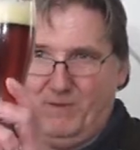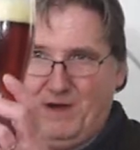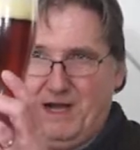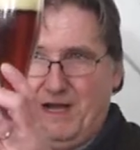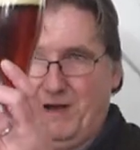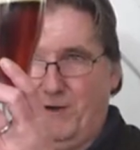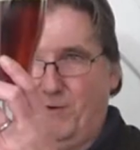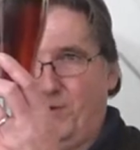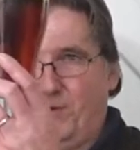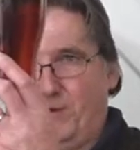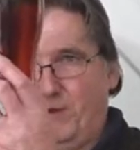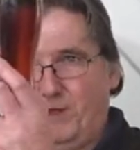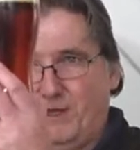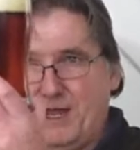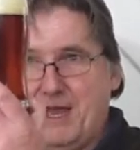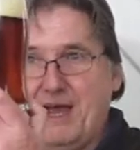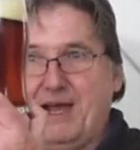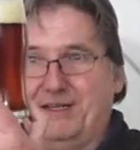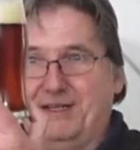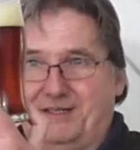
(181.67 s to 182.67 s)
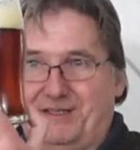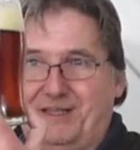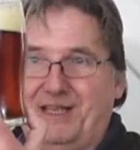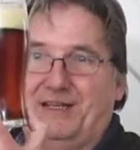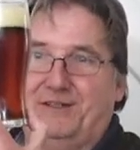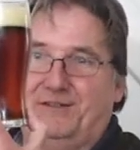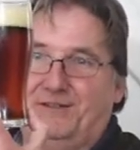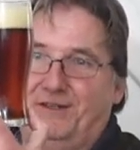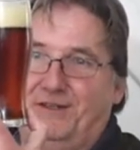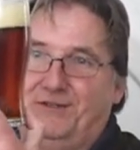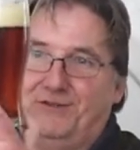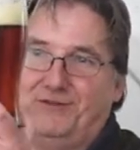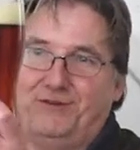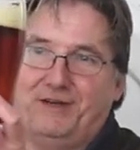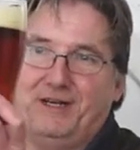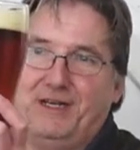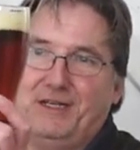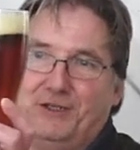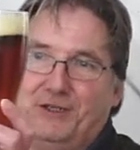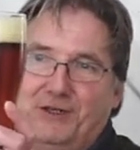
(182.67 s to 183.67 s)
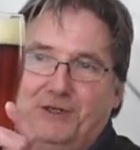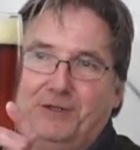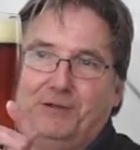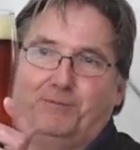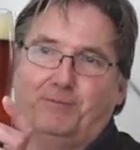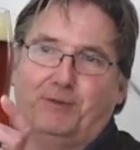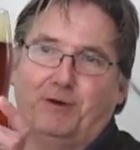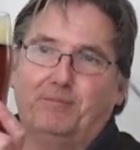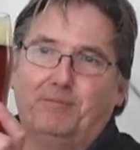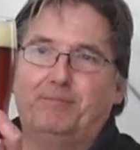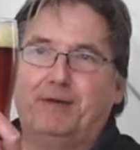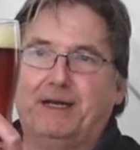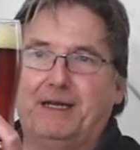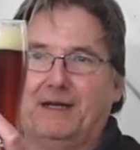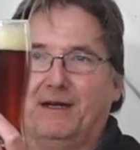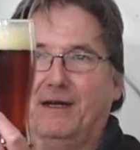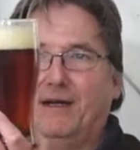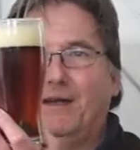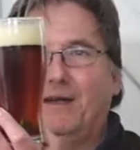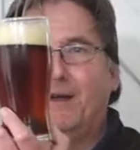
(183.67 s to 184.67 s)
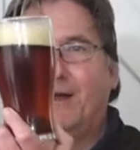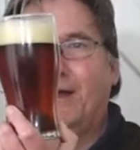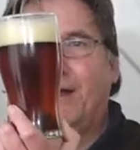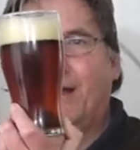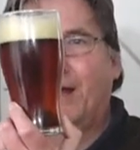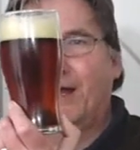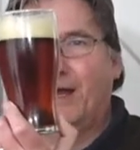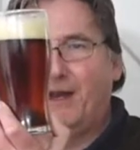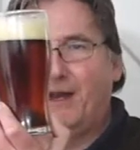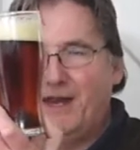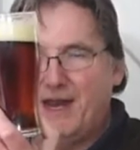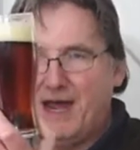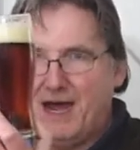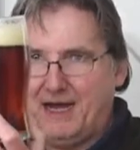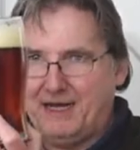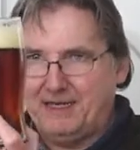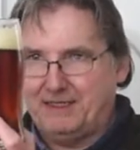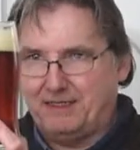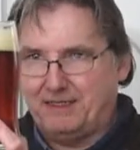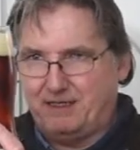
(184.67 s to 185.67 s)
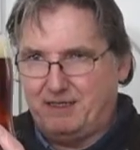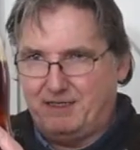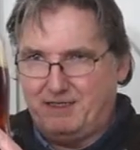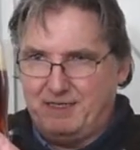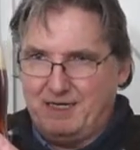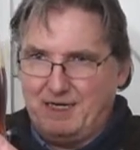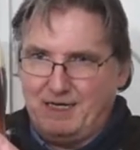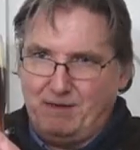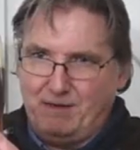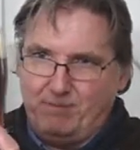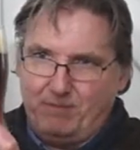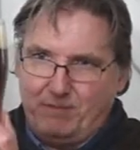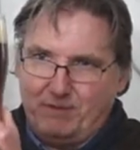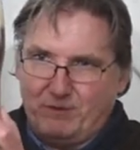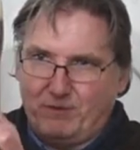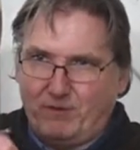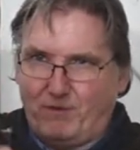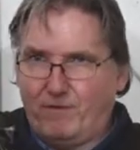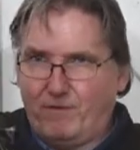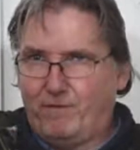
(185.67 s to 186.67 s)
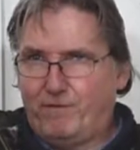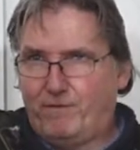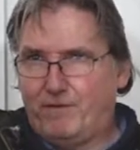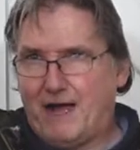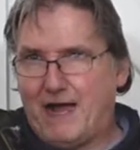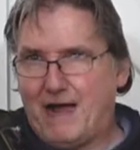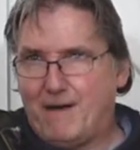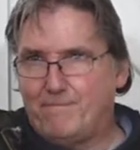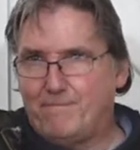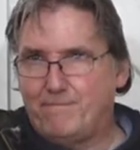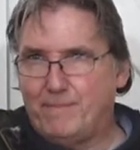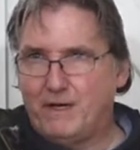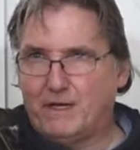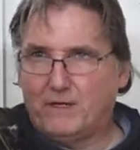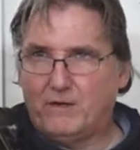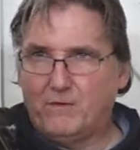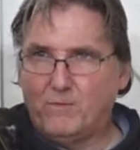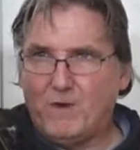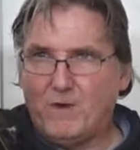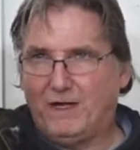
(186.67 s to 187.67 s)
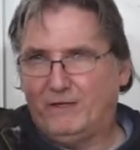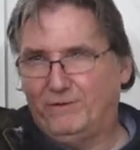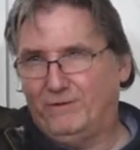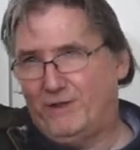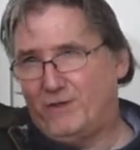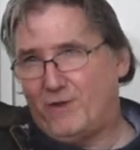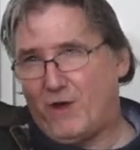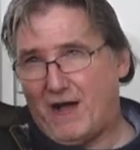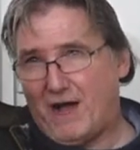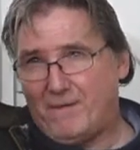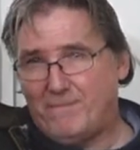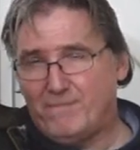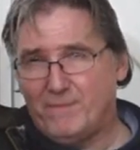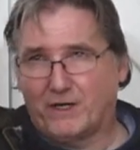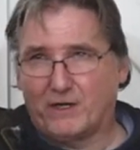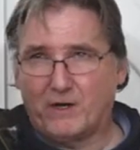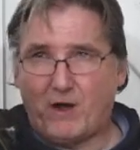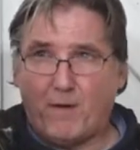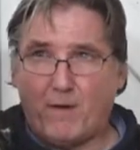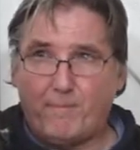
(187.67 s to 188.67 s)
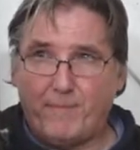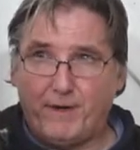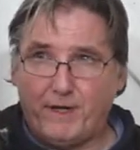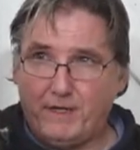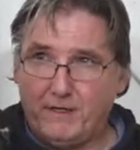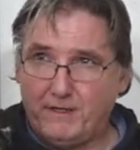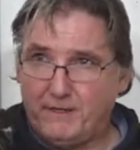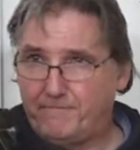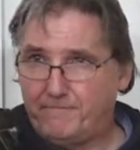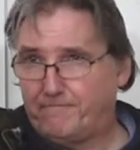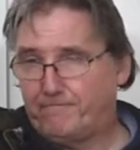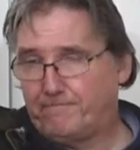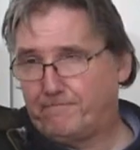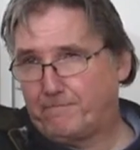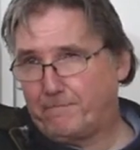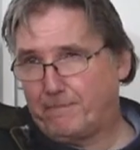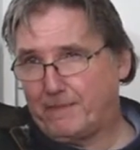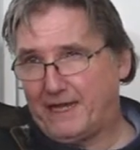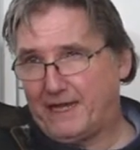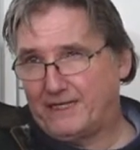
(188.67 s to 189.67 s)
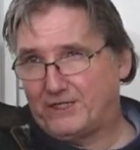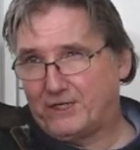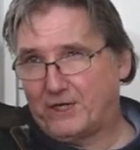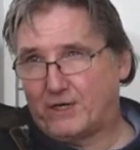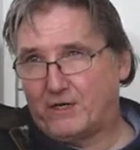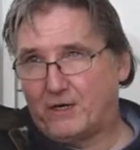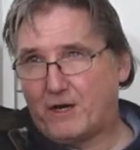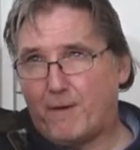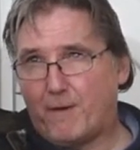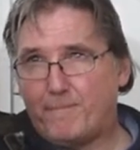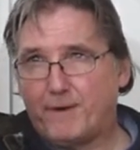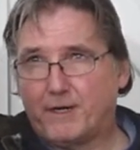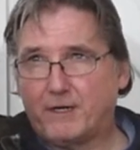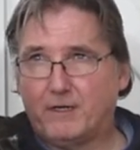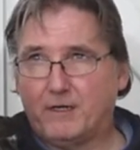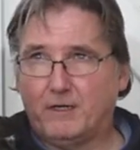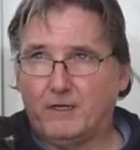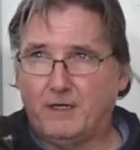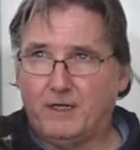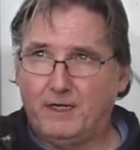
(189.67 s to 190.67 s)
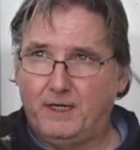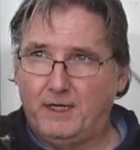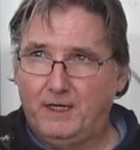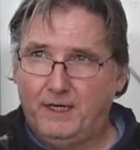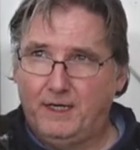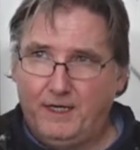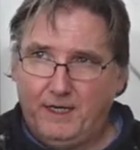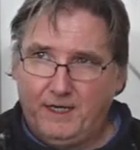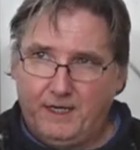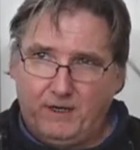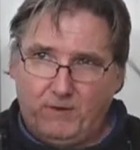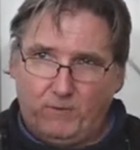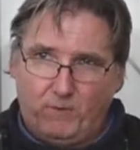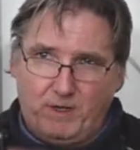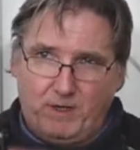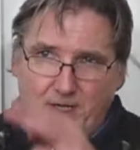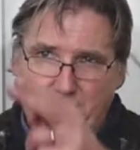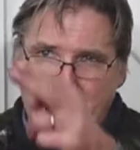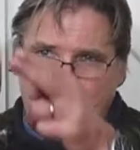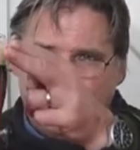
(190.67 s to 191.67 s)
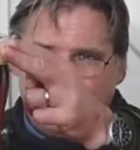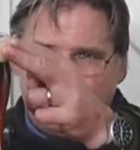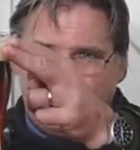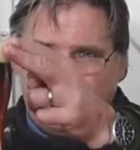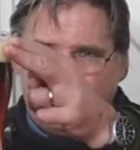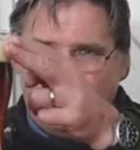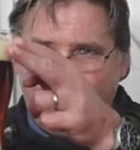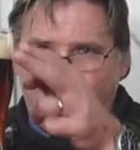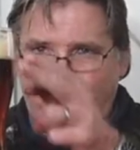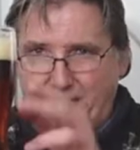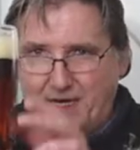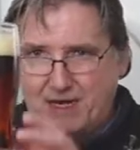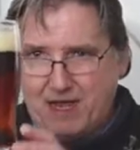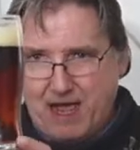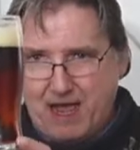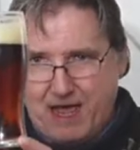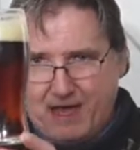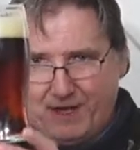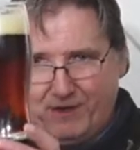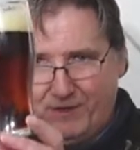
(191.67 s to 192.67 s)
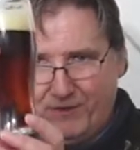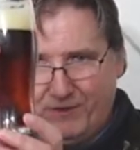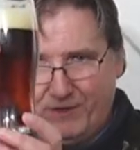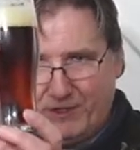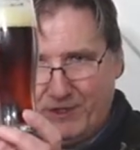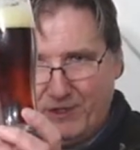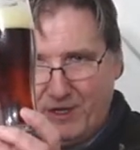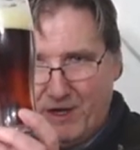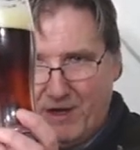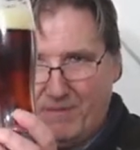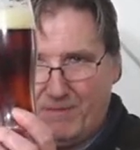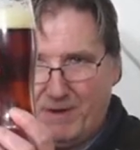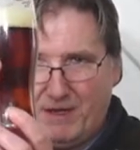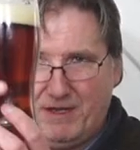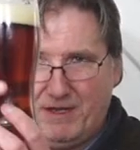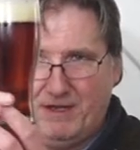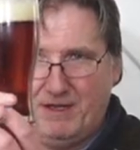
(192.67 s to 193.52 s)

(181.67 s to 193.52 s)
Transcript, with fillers: wow yes that's a traditional pub beer a nice deep sort of amber well not amber copper it's a copper colour with a nice two finger head on the top